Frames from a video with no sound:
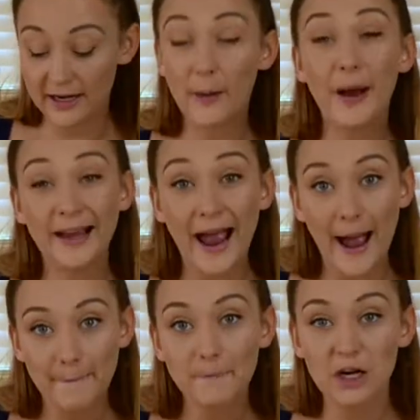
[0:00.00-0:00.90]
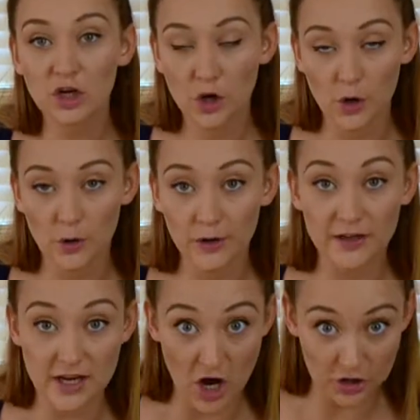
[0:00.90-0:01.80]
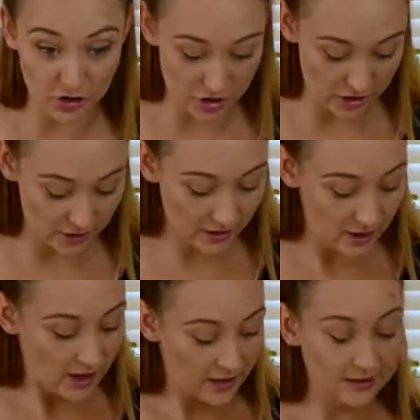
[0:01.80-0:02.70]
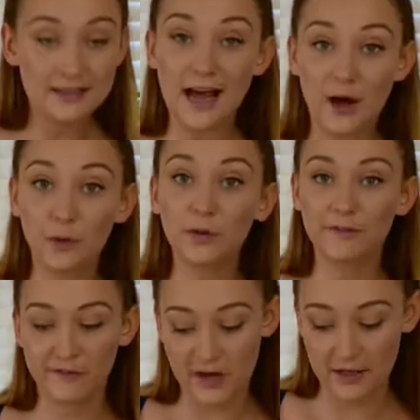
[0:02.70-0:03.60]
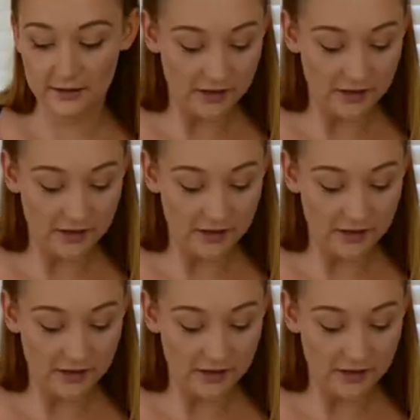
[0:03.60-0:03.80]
Now I am going to cook the onion down first.